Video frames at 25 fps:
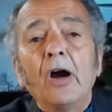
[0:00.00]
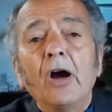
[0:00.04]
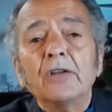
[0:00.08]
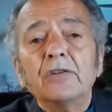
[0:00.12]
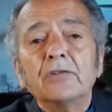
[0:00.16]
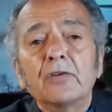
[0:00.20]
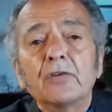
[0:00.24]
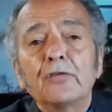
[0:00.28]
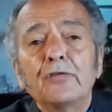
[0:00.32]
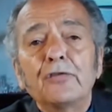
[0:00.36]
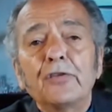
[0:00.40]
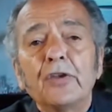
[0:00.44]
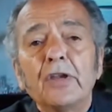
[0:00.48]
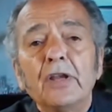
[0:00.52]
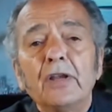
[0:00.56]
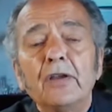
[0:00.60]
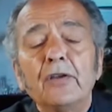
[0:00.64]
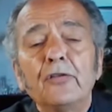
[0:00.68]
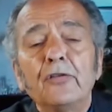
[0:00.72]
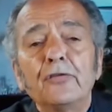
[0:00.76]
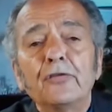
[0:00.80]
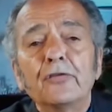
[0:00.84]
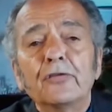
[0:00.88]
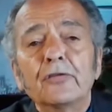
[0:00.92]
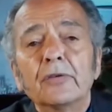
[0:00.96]
heart
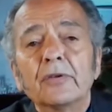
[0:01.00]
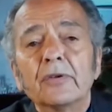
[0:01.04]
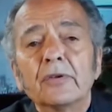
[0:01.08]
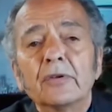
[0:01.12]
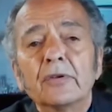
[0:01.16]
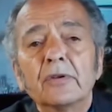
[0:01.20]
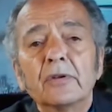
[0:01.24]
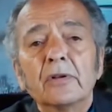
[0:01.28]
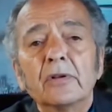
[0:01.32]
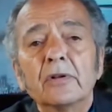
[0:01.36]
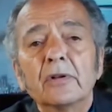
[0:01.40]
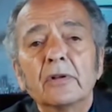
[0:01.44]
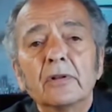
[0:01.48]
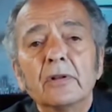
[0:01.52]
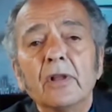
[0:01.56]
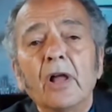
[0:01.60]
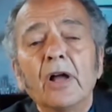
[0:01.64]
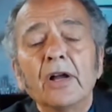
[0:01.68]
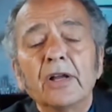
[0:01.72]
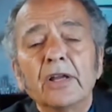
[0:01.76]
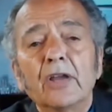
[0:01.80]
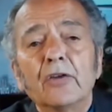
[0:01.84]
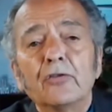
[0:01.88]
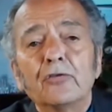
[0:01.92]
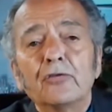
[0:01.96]
disease,
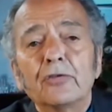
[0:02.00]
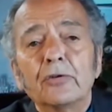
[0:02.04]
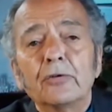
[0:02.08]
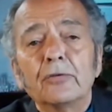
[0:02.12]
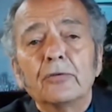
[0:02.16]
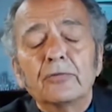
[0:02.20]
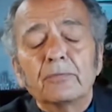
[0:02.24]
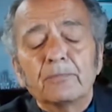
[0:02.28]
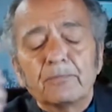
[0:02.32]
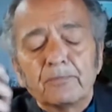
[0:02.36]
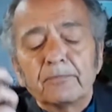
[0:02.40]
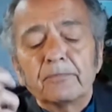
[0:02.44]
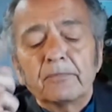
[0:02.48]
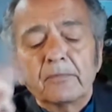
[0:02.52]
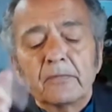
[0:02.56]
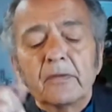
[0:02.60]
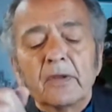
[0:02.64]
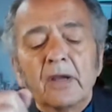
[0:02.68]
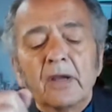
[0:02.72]
lung issues.